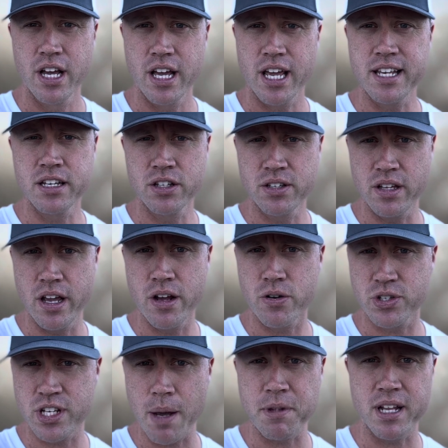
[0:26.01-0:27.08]
He's
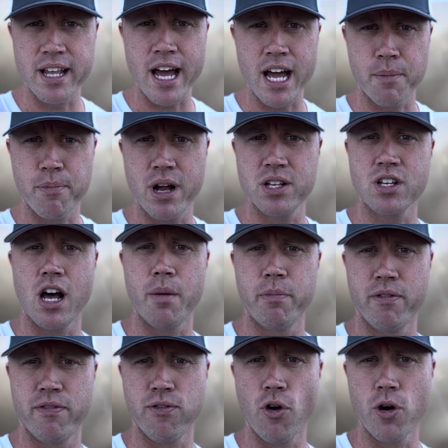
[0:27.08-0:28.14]
intercepted Dak Prescott
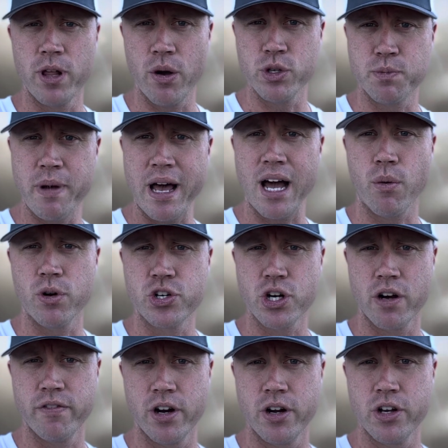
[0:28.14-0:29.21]
before. That was back when
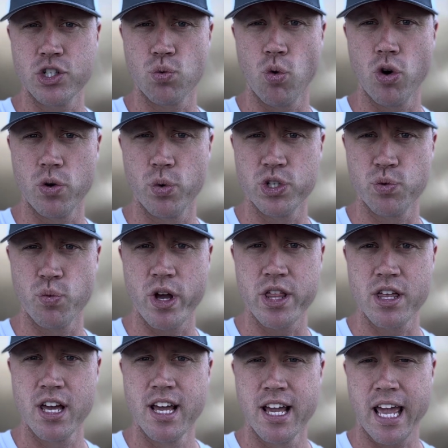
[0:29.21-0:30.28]
Charvarius Ward was with
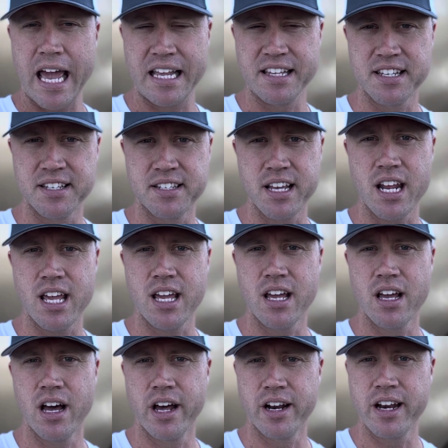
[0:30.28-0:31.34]
Kansas City
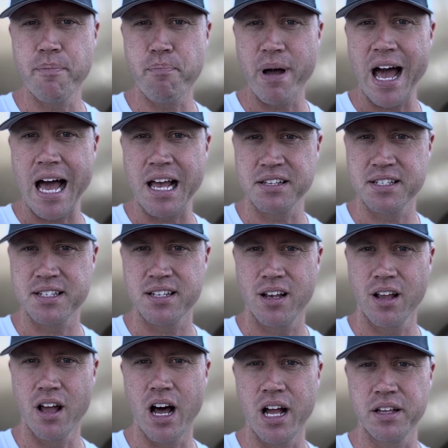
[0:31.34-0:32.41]
on a deep pass.
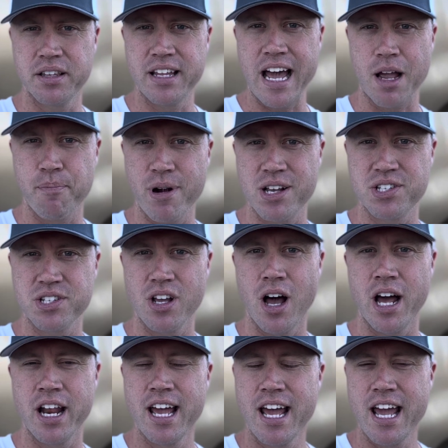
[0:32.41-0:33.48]
Got Dak
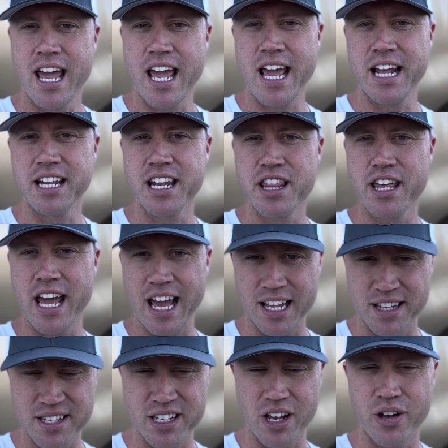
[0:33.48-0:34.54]
Prescott in the
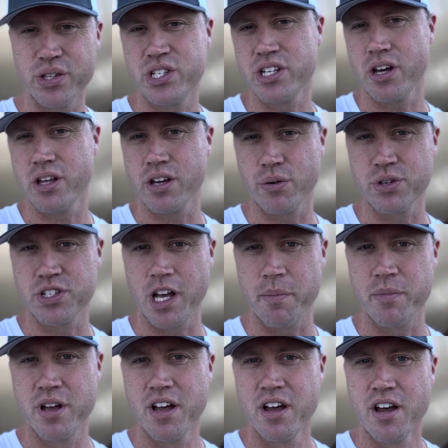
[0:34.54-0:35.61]
end zone. So there were
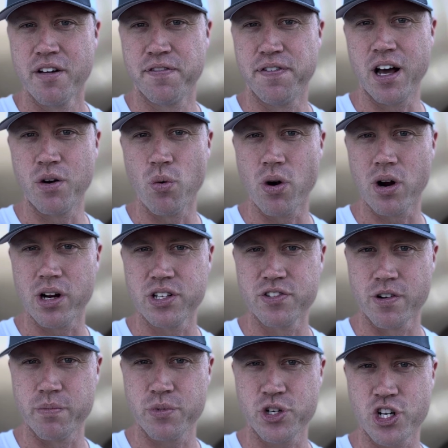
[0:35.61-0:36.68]
some fun words
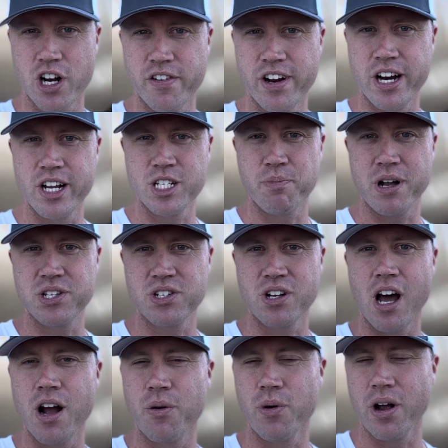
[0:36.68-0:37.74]
from Charvarius
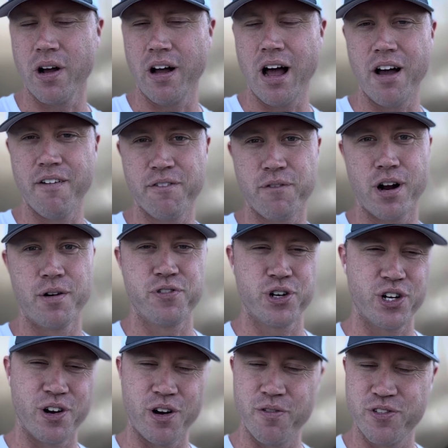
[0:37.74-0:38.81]
Prescott,
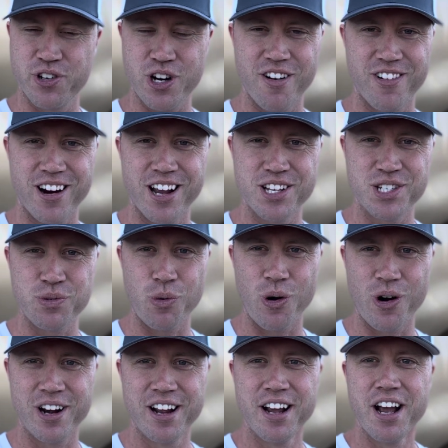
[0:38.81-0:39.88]
Charvarius
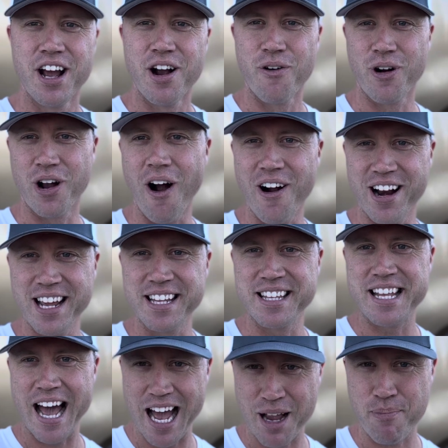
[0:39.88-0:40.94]
Ward regarding
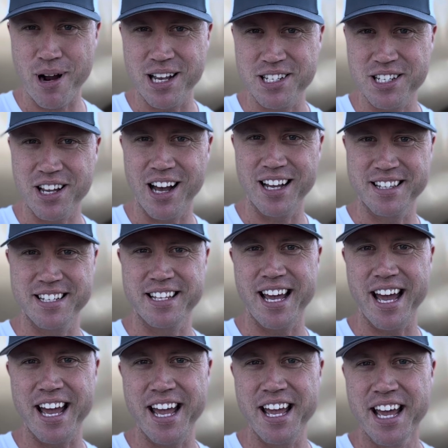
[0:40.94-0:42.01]
Dak Prescott
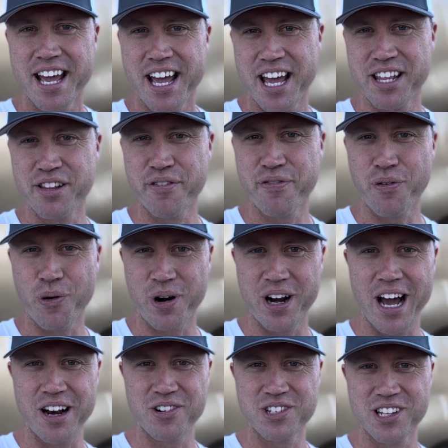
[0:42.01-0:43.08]
today in the
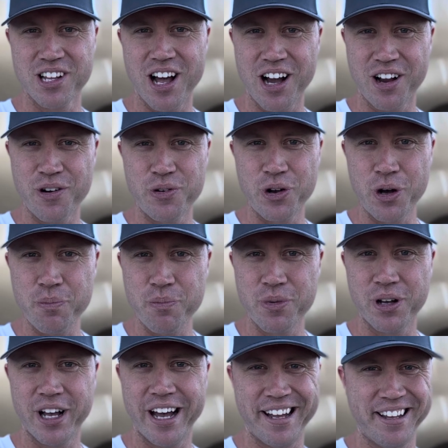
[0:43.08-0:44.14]
49ers locker room.
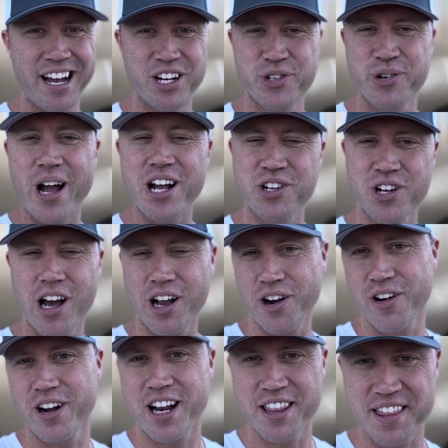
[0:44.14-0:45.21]
Not trash talk
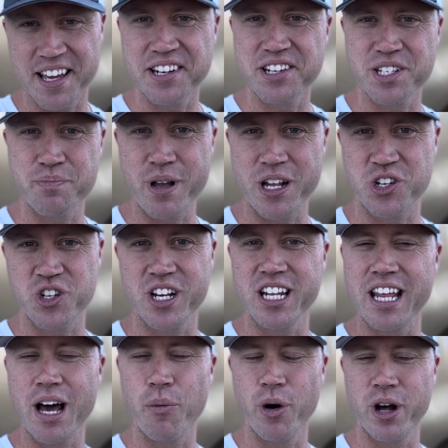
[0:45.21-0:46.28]
or anything, just mentioning
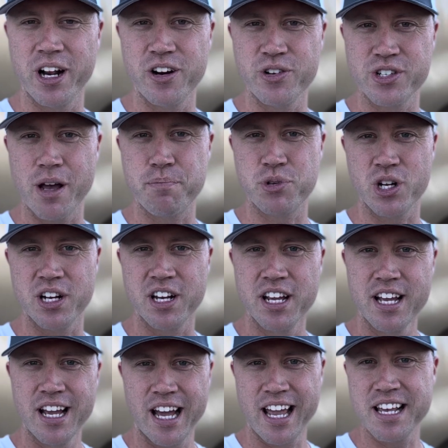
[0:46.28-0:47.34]
that one interception.
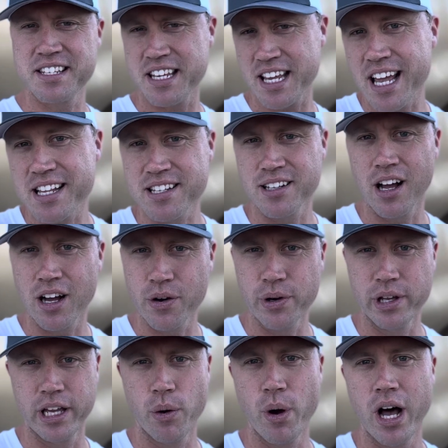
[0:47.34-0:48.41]
I guess he gets along
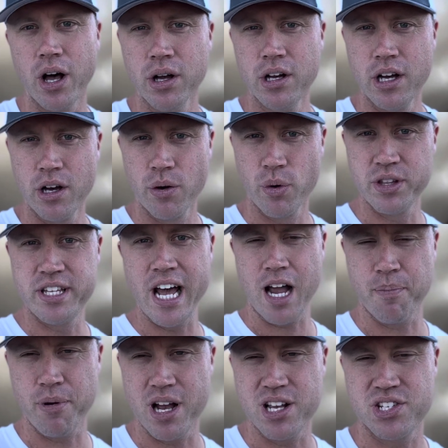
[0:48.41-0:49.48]
really well with Dak
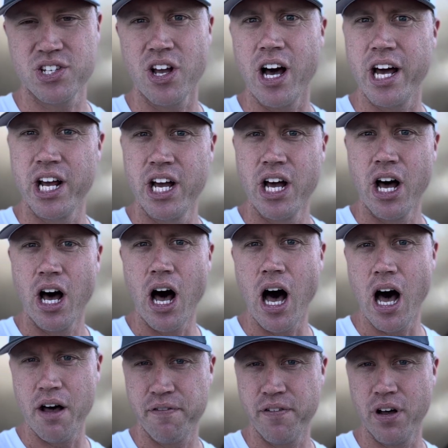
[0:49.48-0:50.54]
Prescott
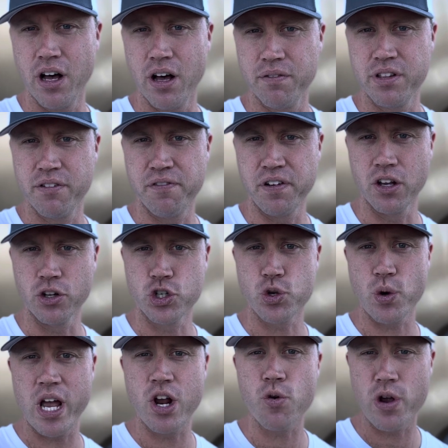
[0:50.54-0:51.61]
off of the field.
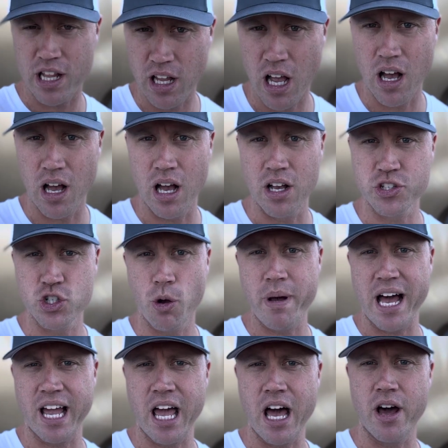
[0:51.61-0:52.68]
Dre Greenlaw also
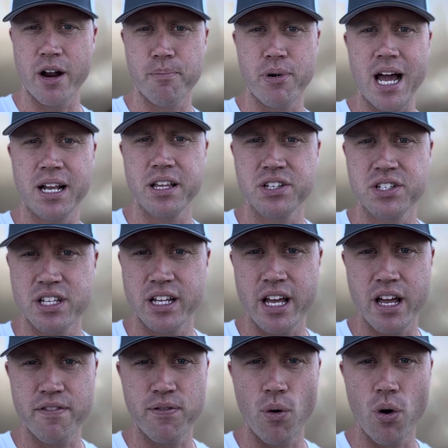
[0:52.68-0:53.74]
back out of practice
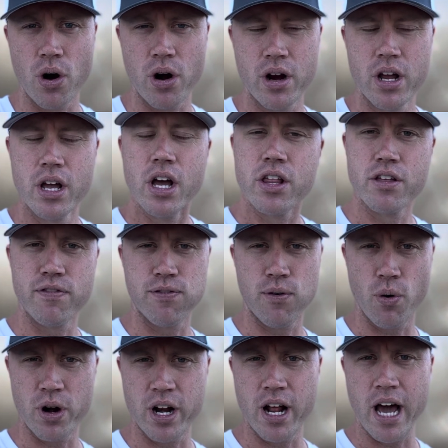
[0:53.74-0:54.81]
today for the
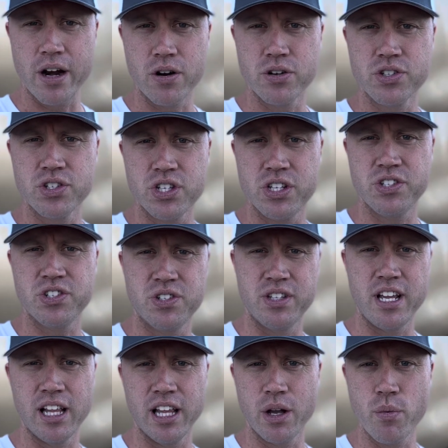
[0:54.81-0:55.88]
49ers. He's
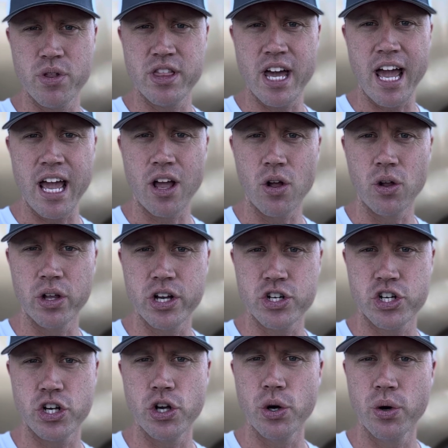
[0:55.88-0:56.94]
dealing with the ankle
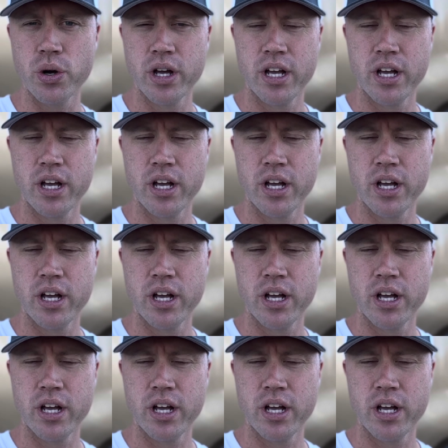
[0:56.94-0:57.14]
issue.